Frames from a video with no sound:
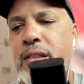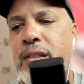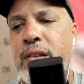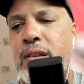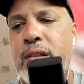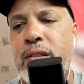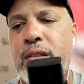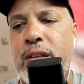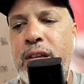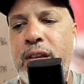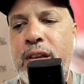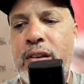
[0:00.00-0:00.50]

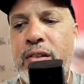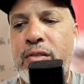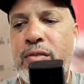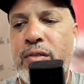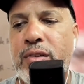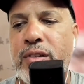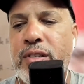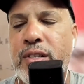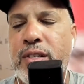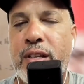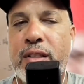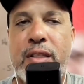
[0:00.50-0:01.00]
the
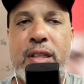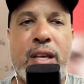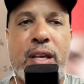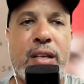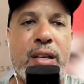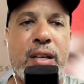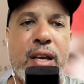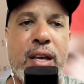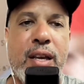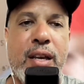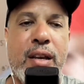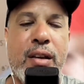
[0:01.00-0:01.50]
interesting
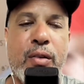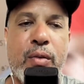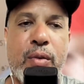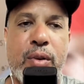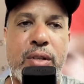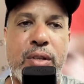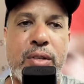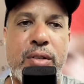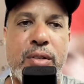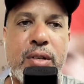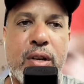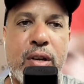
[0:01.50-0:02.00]
thing here
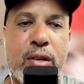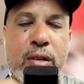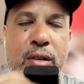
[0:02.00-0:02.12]
is